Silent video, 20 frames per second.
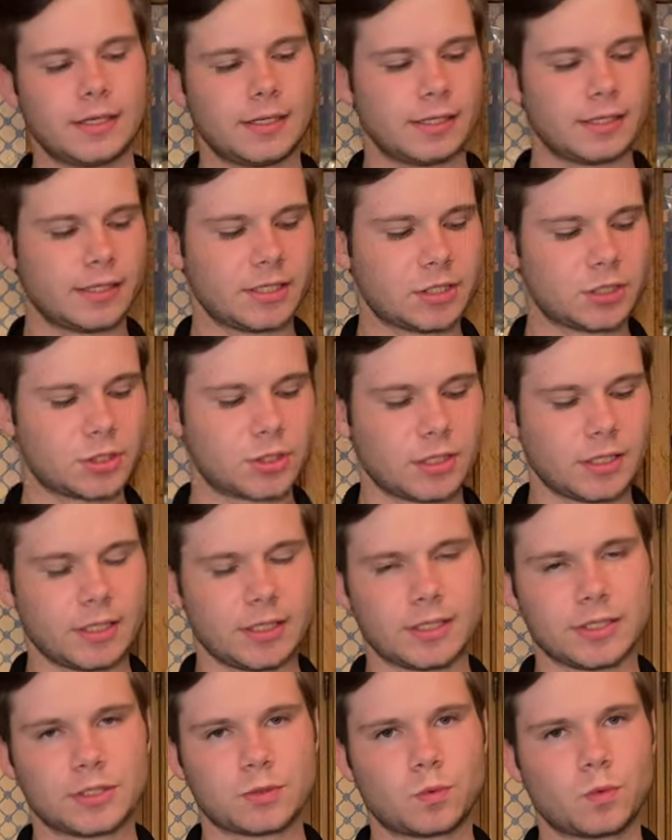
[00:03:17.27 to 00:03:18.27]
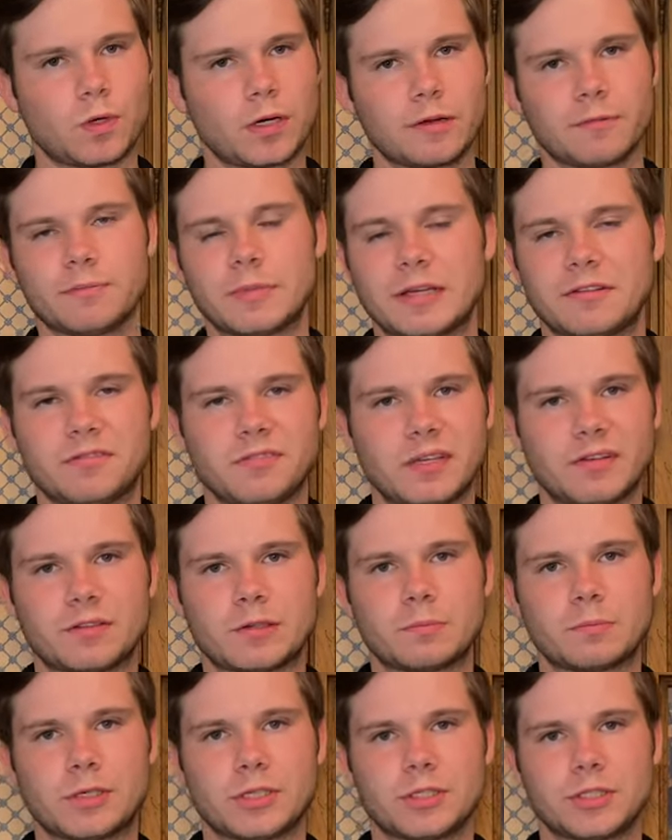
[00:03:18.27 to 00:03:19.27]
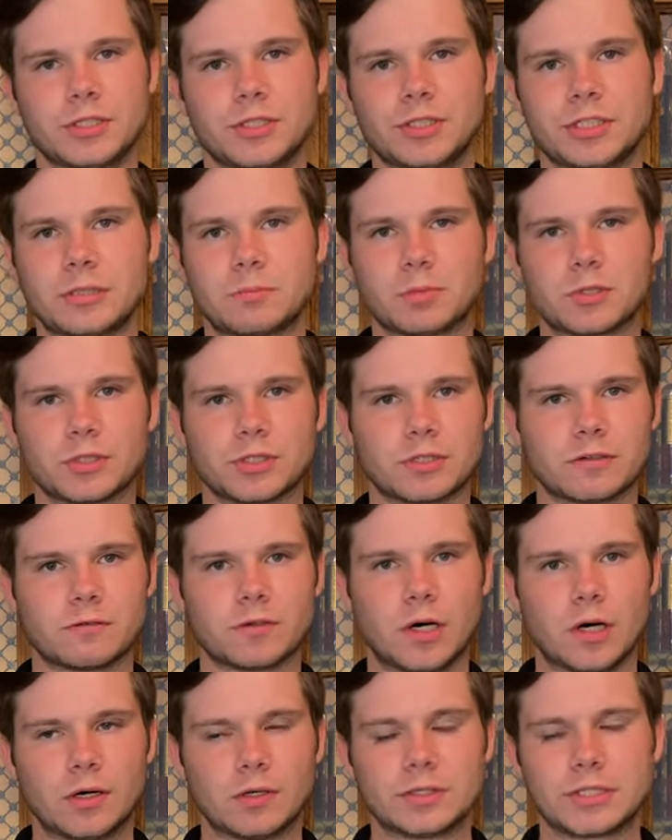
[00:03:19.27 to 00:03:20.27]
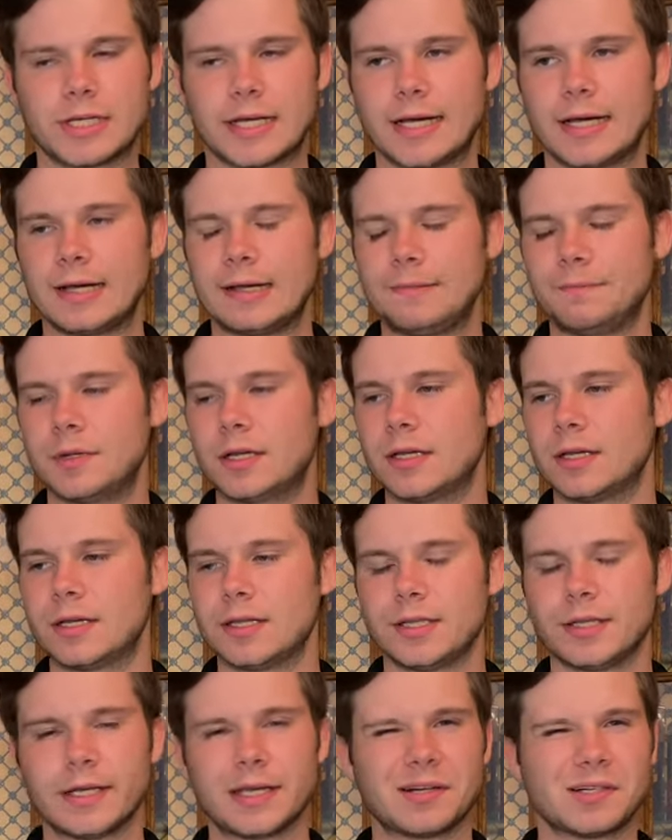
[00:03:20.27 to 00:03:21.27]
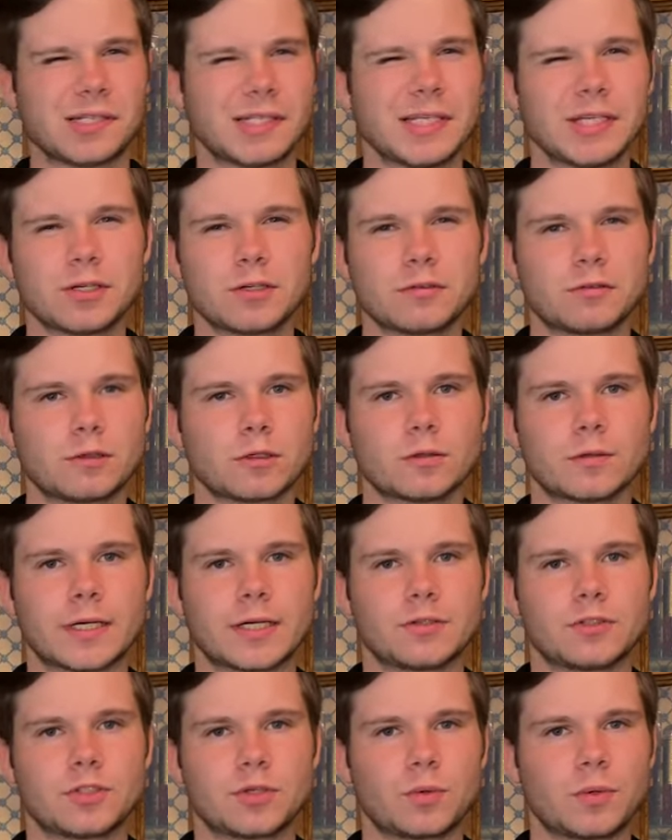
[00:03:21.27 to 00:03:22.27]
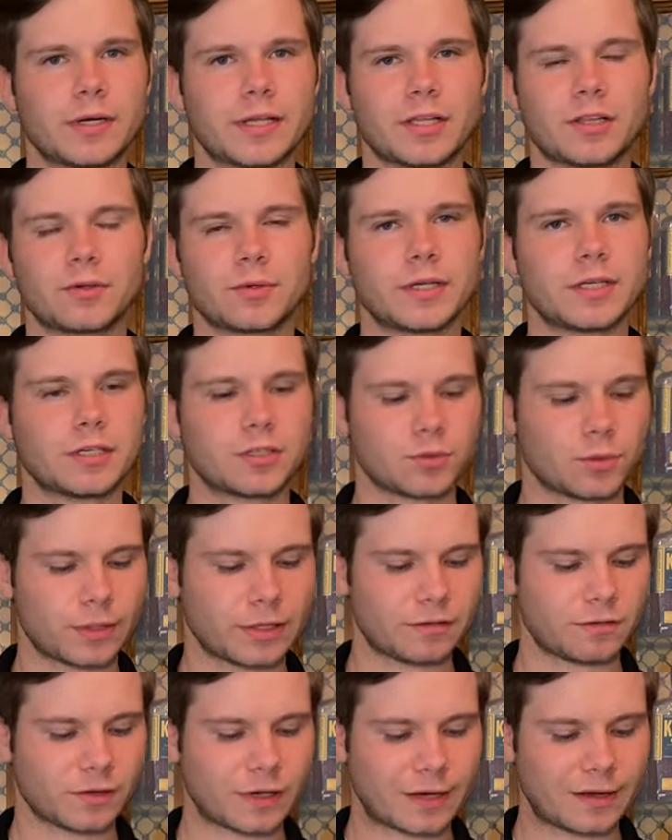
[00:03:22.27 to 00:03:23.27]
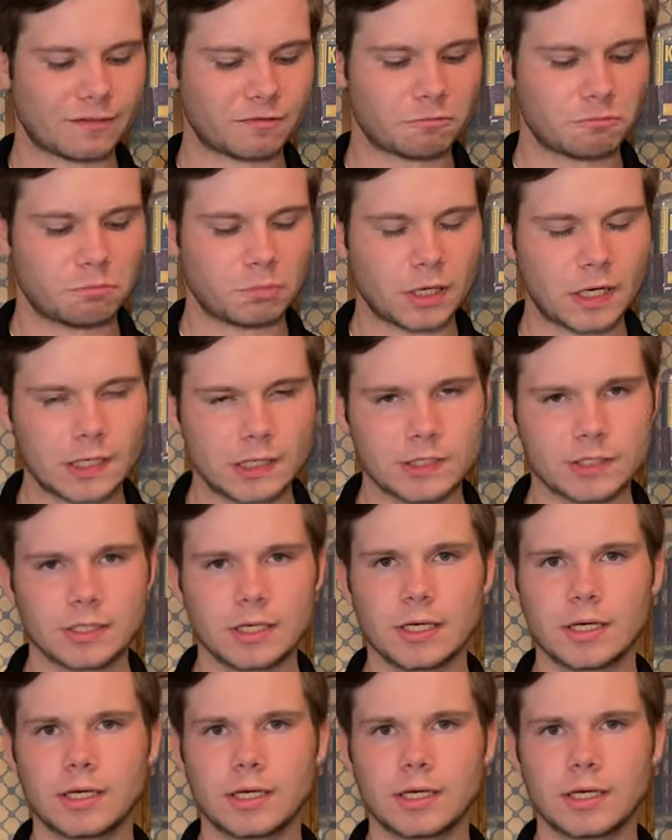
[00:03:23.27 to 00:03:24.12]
This is one of my favorite budget sippers of all time. You get a liter for around 23 to 25 bucks.